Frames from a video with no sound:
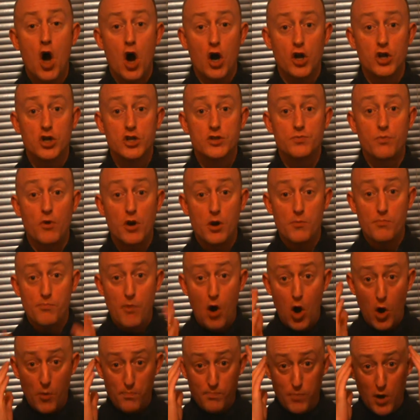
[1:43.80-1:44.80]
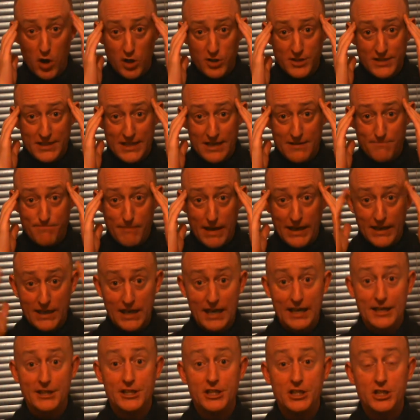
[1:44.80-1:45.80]
or you just want a more positive
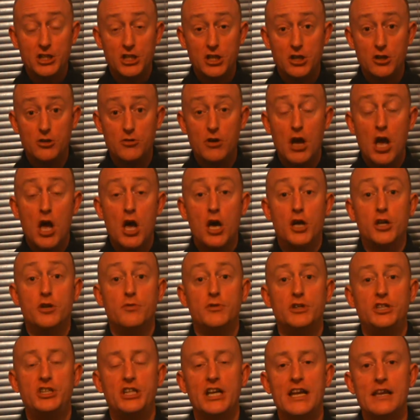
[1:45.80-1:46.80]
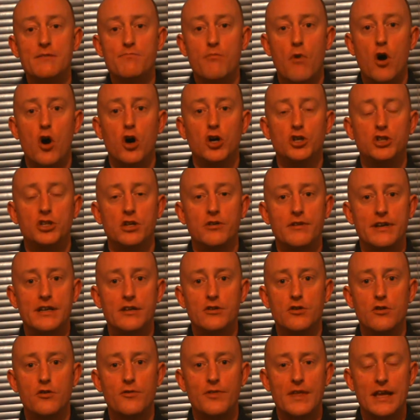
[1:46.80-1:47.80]
mental attitude to achieve more during
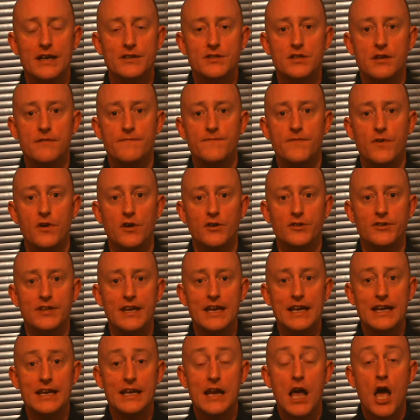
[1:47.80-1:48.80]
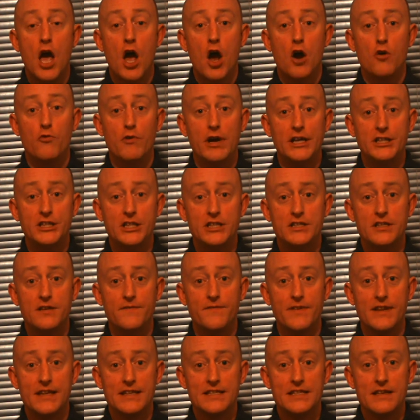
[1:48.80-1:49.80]
2014, register
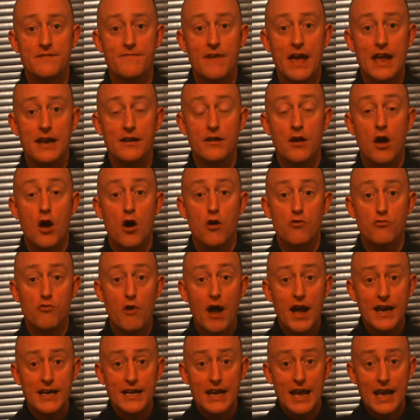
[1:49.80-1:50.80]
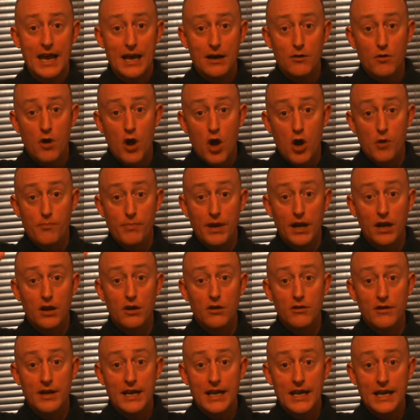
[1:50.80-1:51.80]
for this event right now
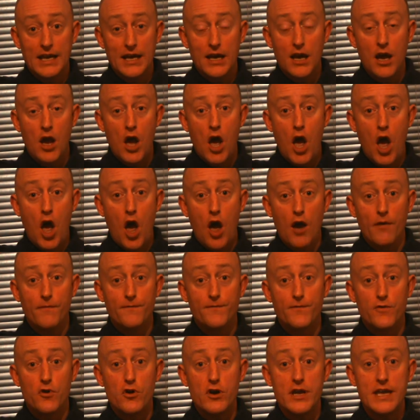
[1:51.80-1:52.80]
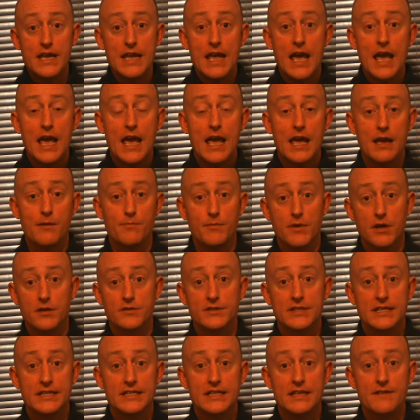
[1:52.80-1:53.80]
below here at free
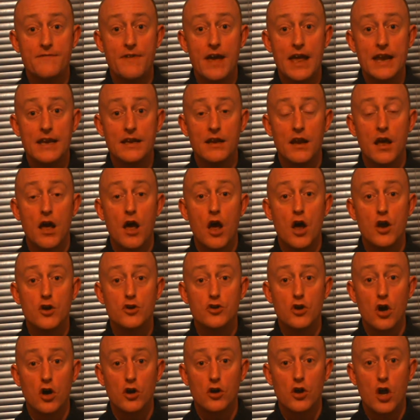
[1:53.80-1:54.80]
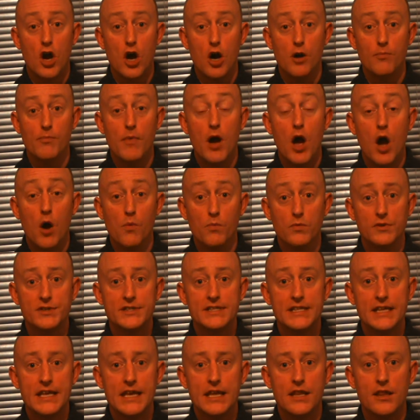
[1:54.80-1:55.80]
hypnosisevent.com and we'll
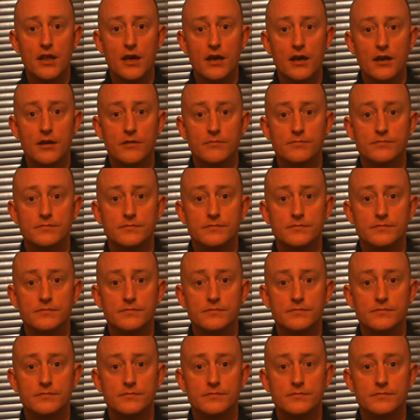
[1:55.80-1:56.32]
see you there.